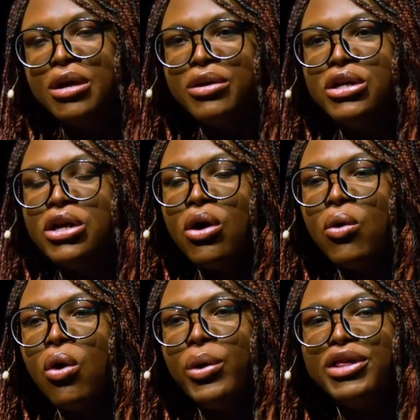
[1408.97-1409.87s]
you know,
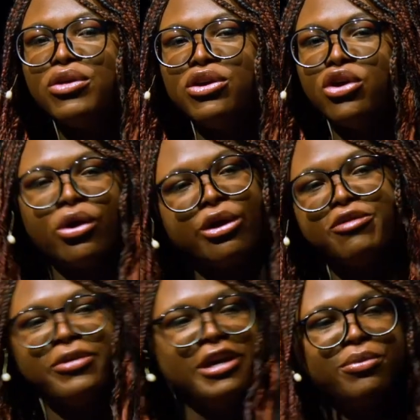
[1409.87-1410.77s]
always
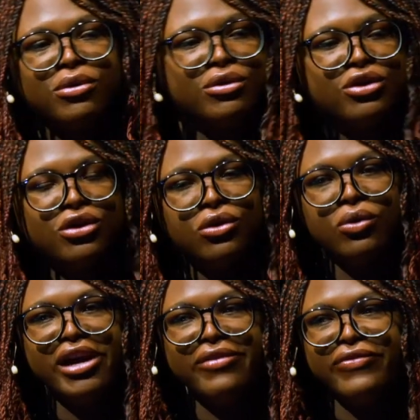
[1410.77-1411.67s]
encourage people
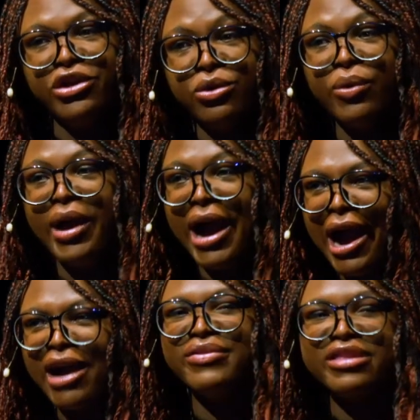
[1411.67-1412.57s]
to, if you
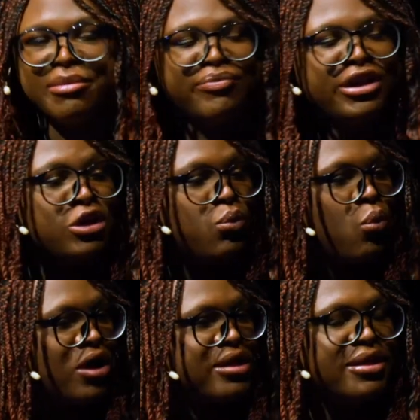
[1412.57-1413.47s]
have something you
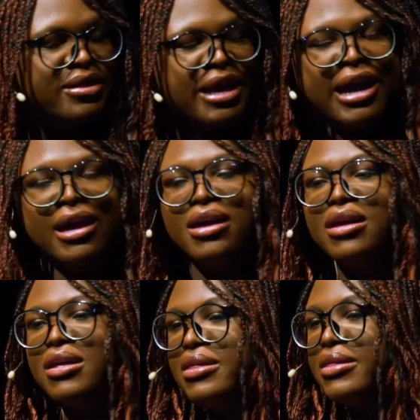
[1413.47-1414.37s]
want to say,
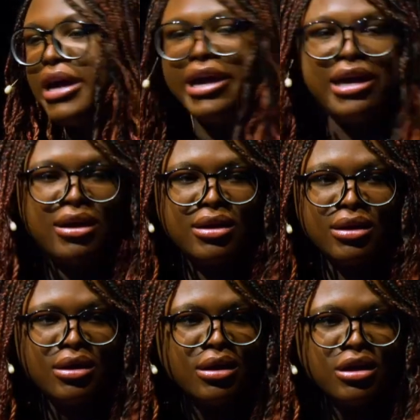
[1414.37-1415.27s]
say it.
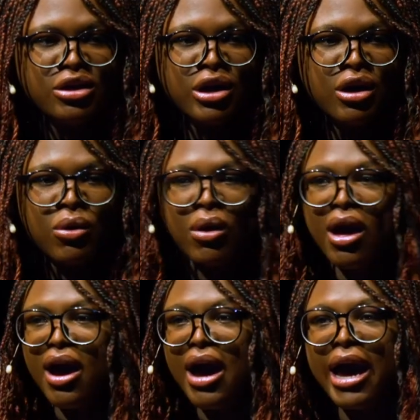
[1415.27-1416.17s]
You know,
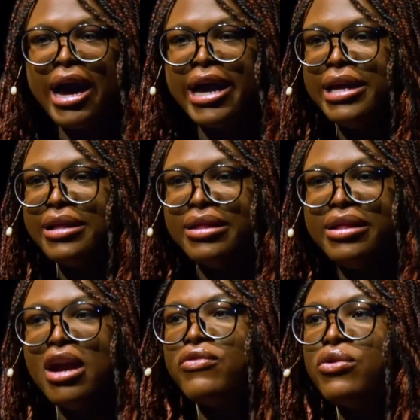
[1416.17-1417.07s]
I
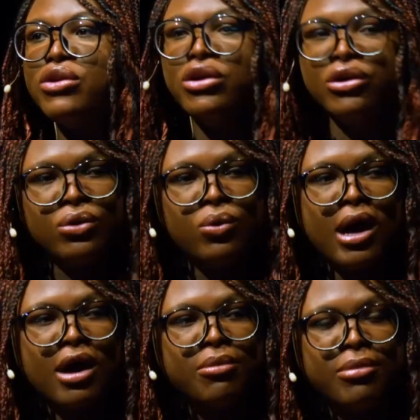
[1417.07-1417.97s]
never knew
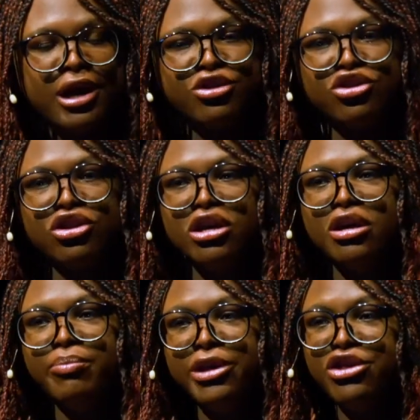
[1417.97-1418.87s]
how much
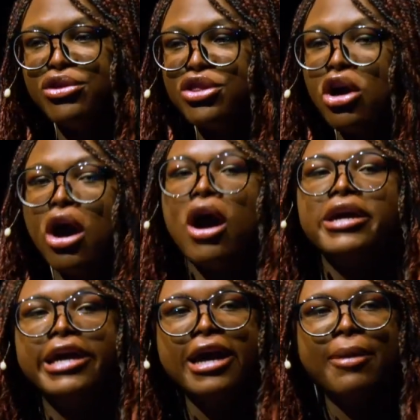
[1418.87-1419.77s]
me just
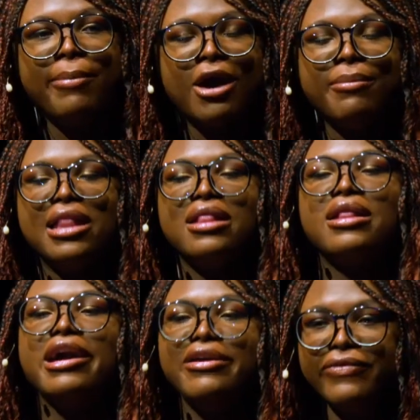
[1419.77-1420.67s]
talking about my
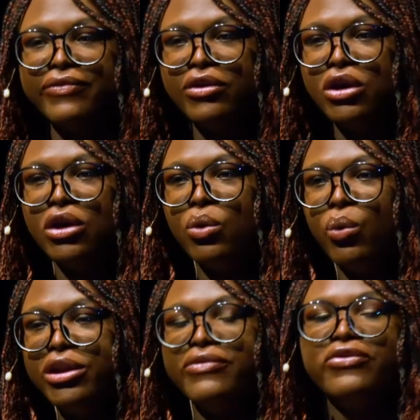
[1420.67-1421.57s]
life
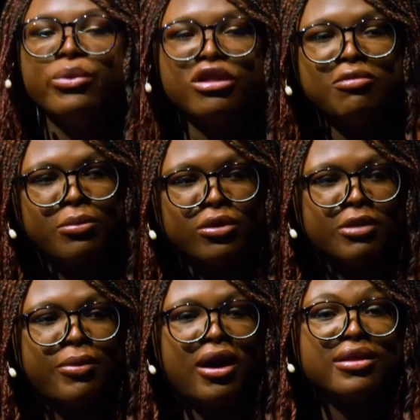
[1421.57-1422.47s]
would influence people in
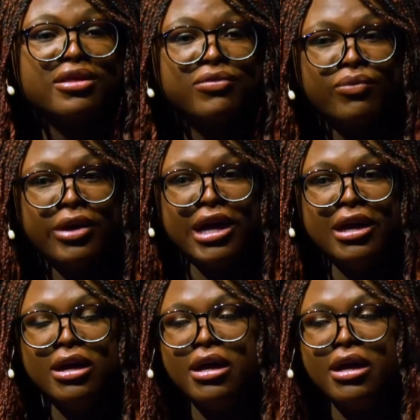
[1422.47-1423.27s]
a positive way.